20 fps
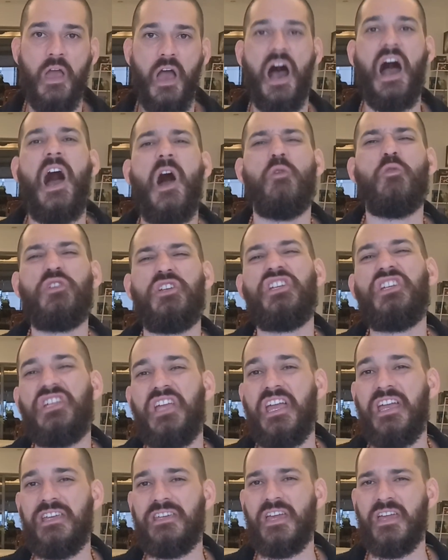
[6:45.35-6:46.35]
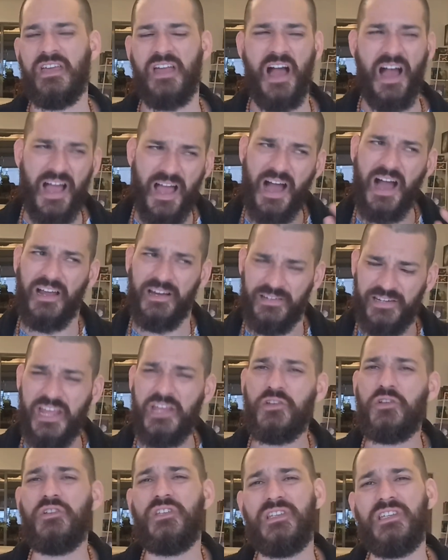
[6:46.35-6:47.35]
I was shaking. They
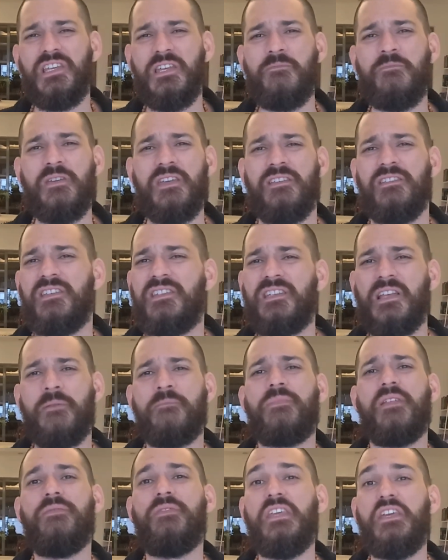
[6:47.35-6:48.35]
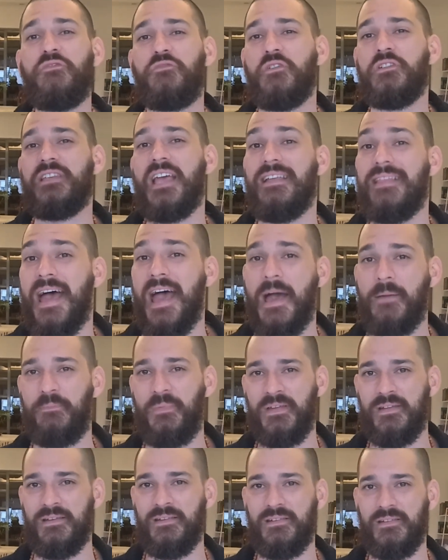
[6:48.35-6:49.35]
could see me. Something different had
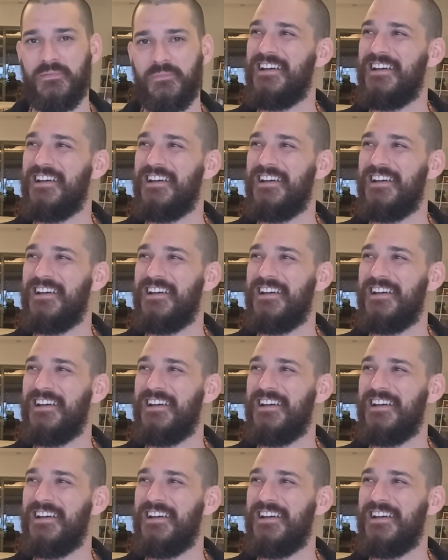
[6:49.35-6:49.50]
happened.